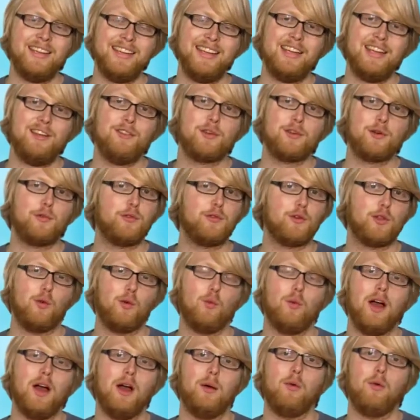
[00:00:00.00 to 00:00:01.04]
either for the
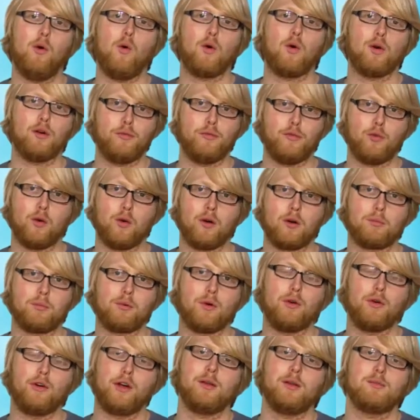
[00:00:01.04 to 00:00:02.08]
web or for
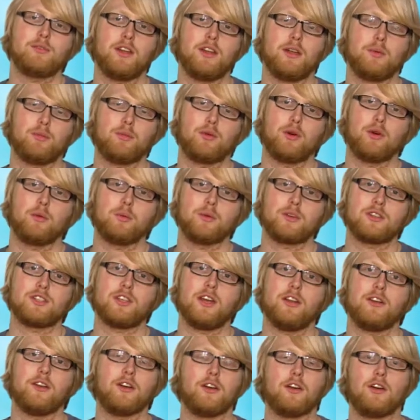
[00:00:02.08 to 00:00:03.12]
programs like
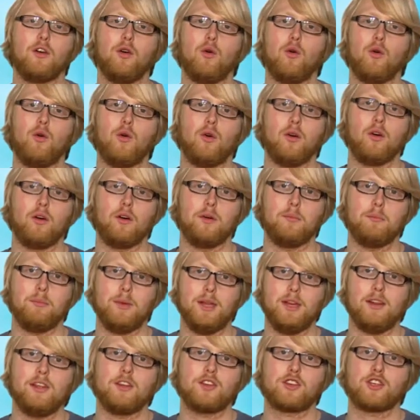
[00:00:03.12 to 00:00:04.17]
ProPresenter or
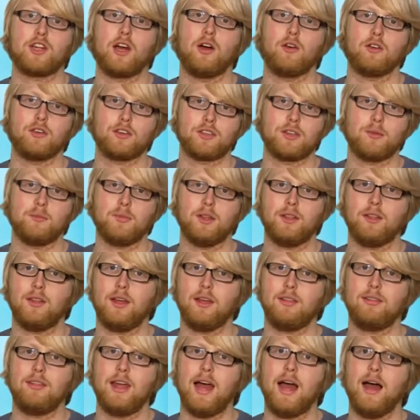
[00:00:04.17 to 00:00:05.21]
MediaShout or something
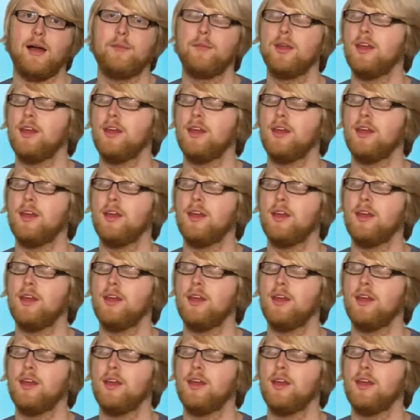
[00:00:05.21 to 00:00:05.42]
like that.